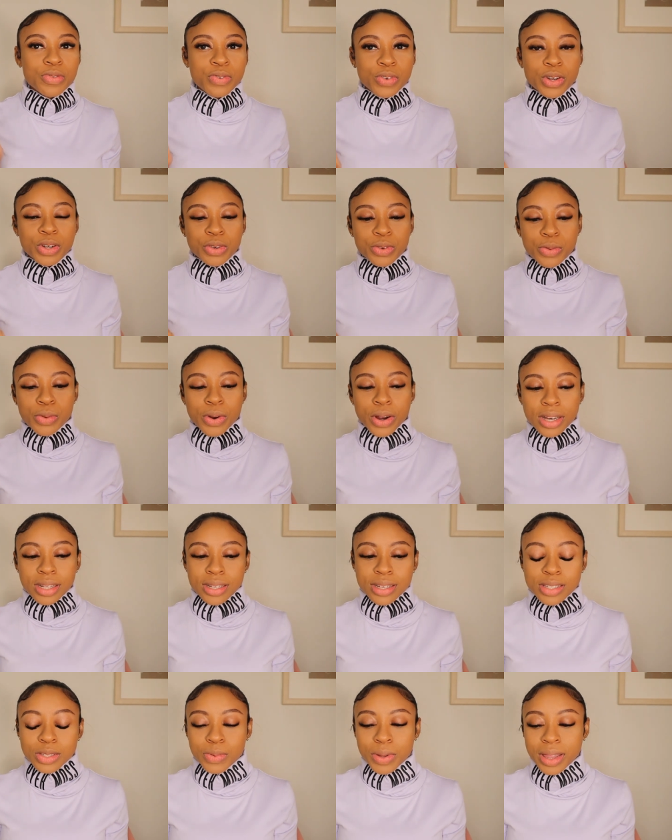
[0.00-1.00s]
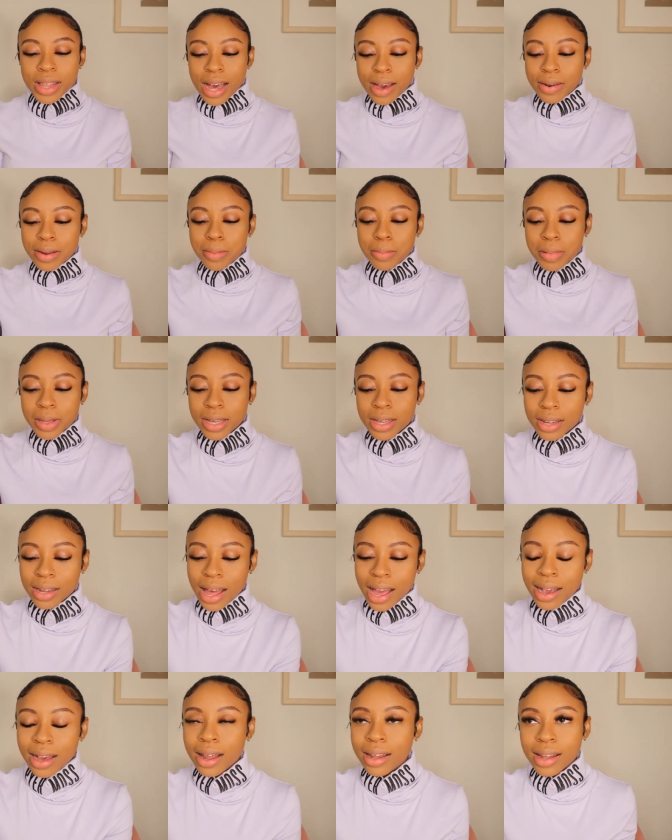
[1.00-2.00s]
for New Orleans without it being
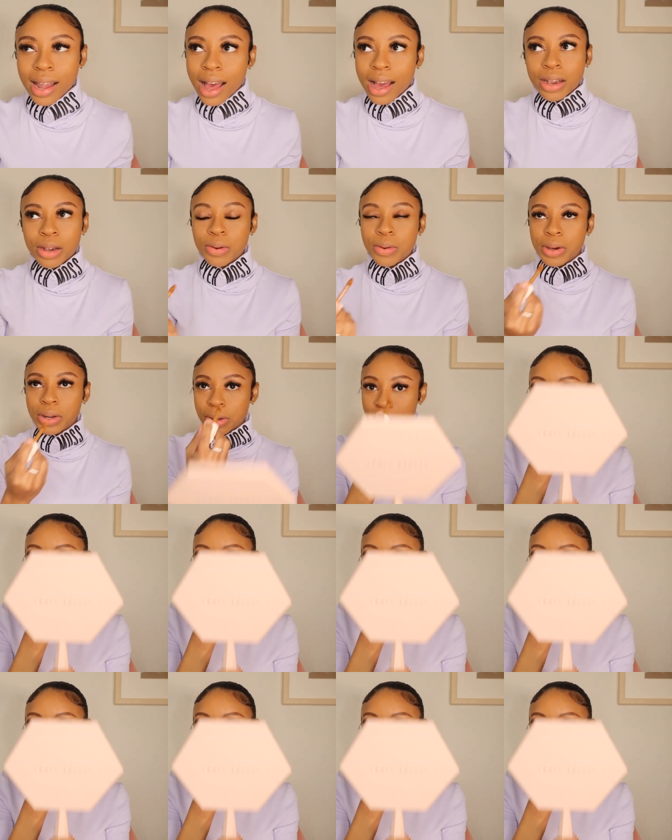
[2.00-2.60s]
like a lot going